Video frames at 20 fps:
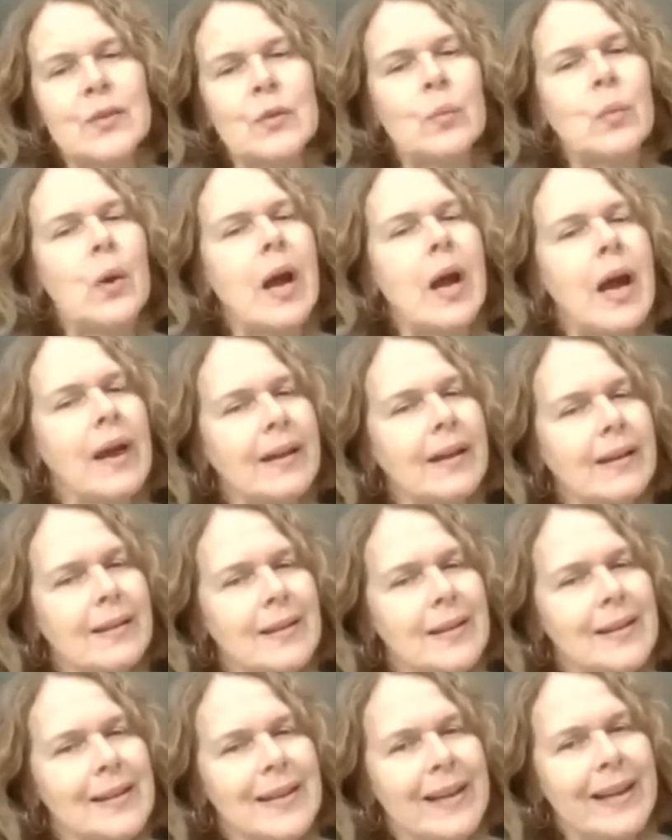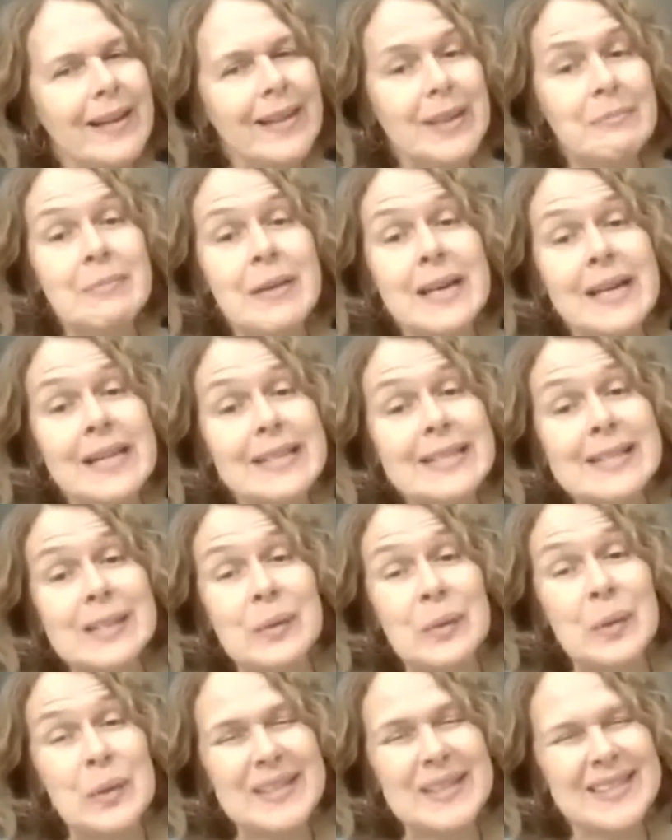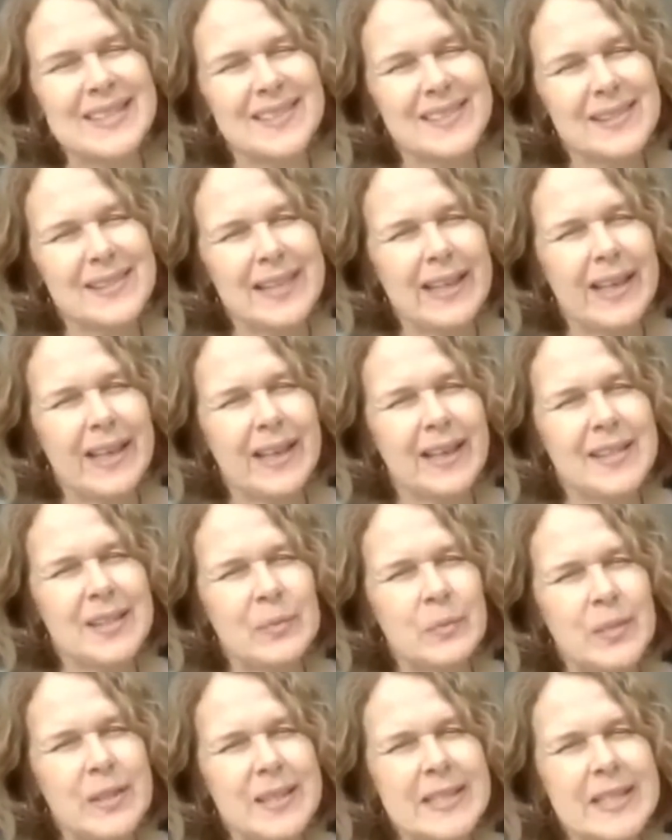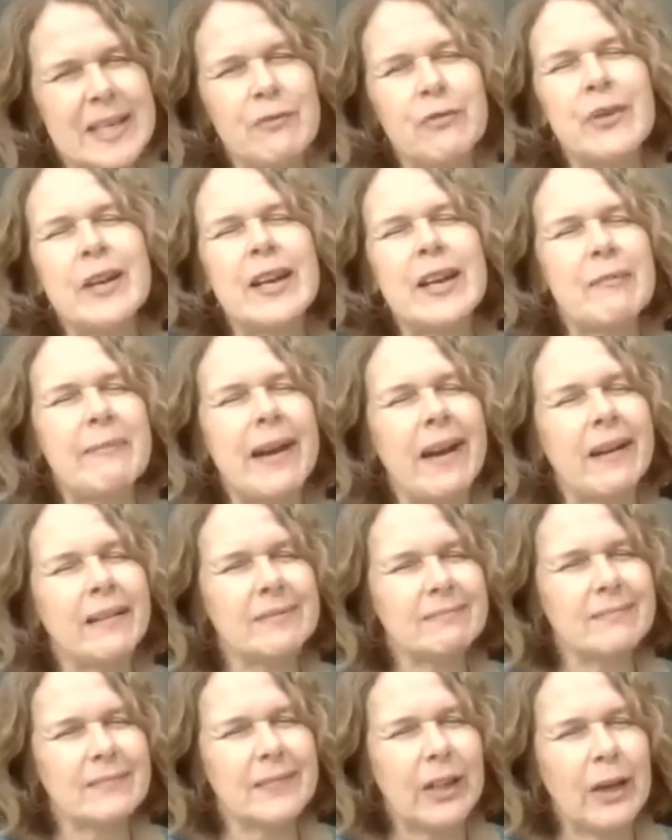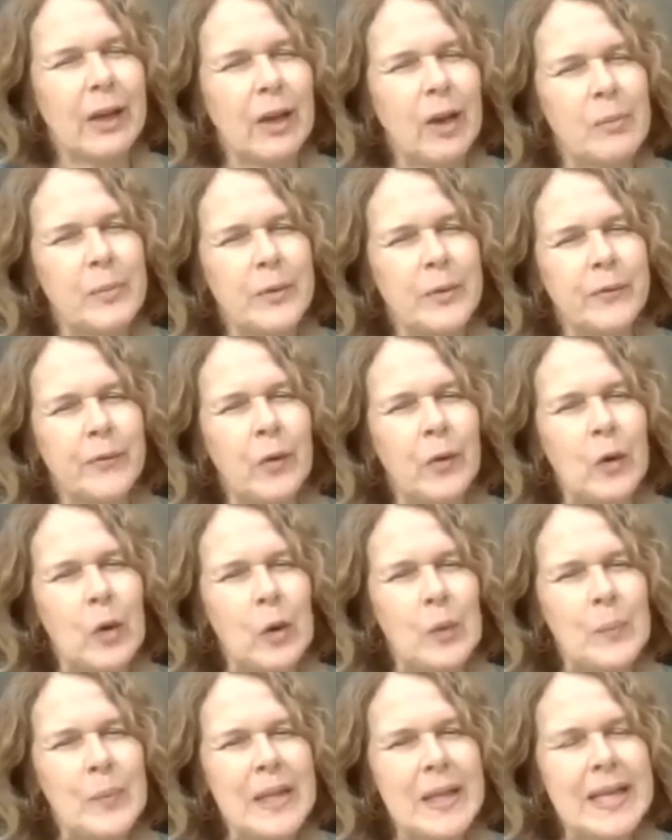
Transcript: to work in the murder squad in London, which I've written about a lot before,